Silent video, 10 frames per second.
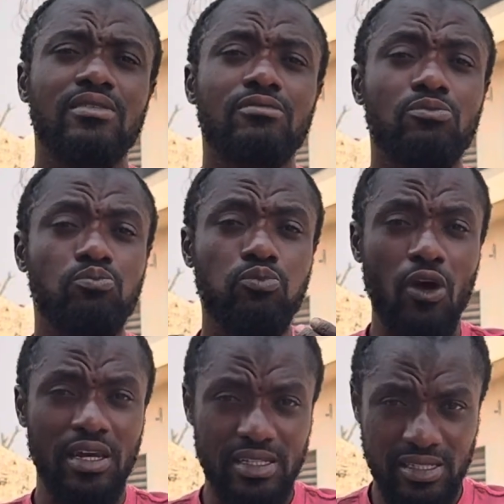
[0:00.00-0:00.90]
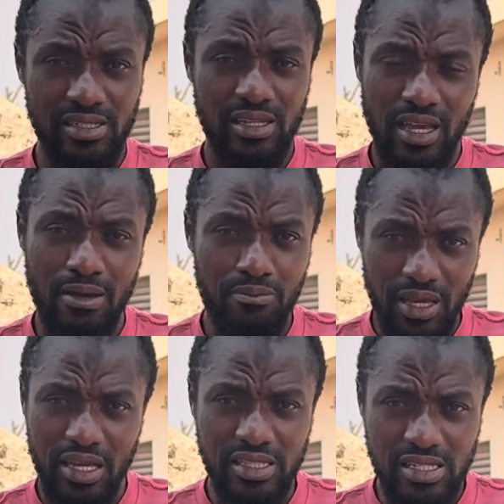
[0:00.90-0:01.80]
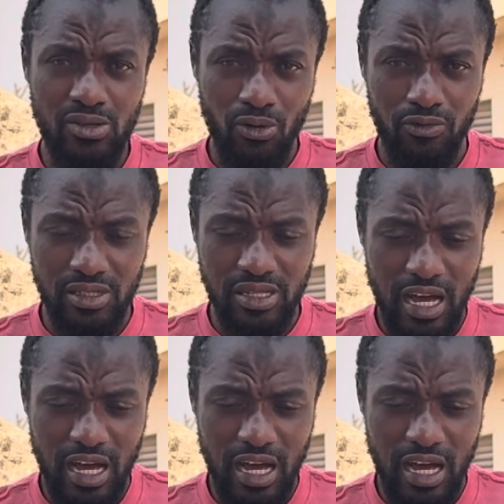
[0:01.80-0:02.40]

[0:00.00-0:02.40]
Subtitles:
boil it and make a tea of it.